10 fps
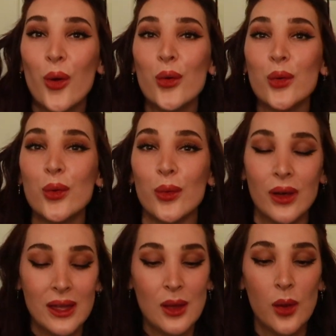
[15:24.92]
Ooh,
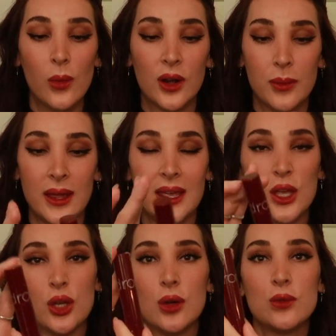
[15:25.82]
one of
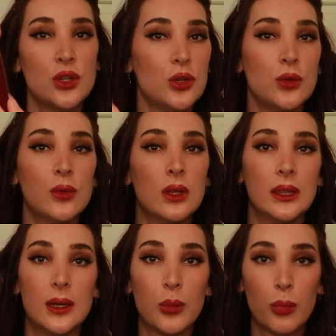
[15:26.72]
my go-to
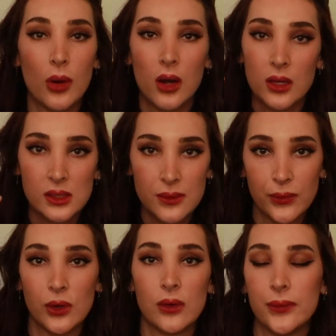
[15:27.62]
lip products
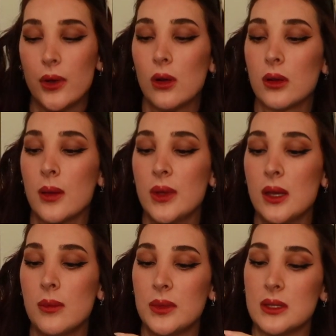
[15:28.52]
for fall coming
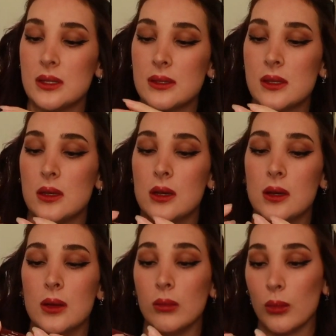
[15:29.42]
up. This is the
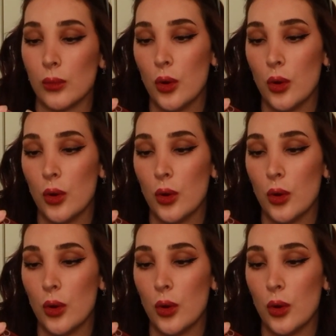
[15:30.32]
um,